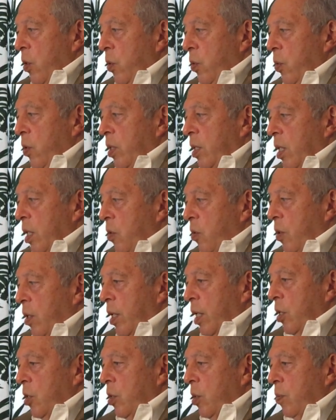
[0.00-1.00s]
Through its
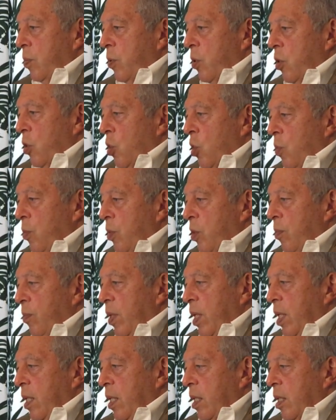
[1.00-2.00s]
education programs,
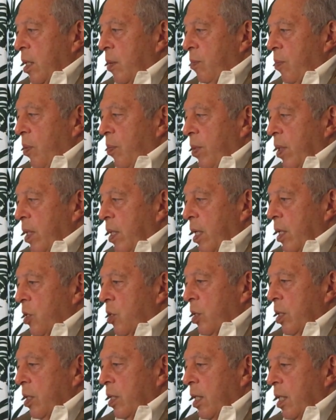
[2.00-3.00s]
meetings, and
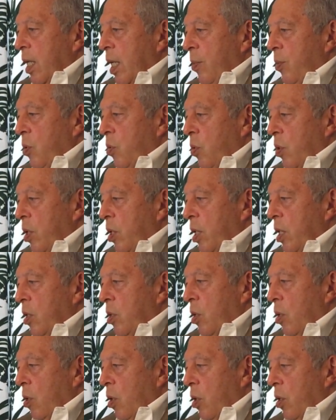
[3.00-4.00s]
publications, it aims to increase
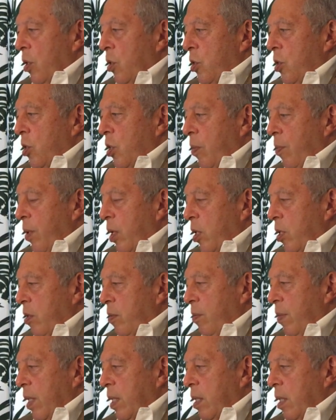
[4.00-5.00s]
the knowledge
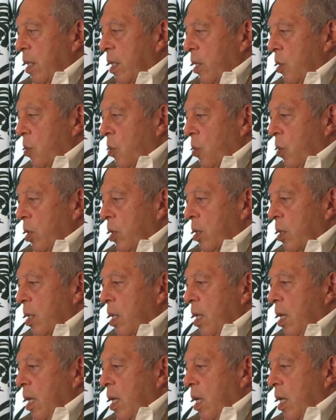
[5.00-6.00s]
about mental disorders
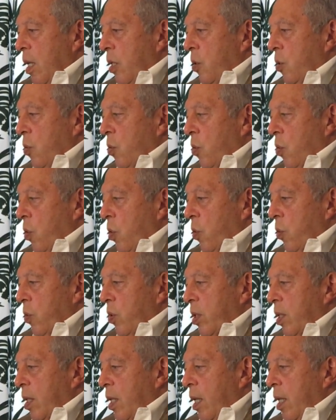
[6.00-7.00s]
and to grow
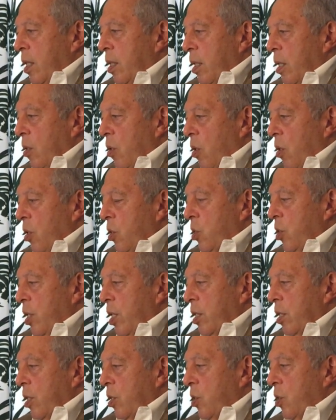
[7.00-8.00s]
the skills and knowledge
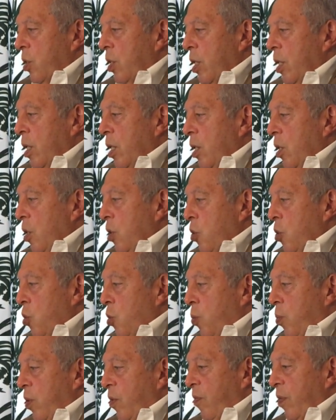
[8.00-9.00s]
necessary
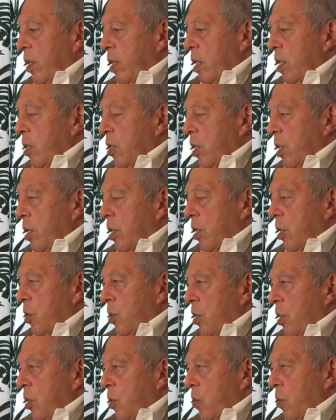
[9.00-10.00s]
to prevent and treat
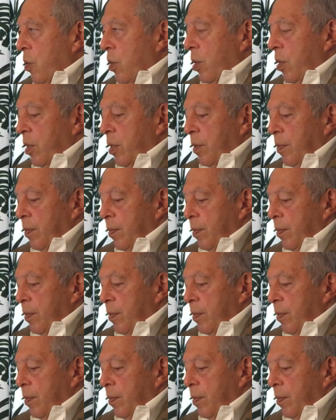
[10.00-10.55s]
such disorders.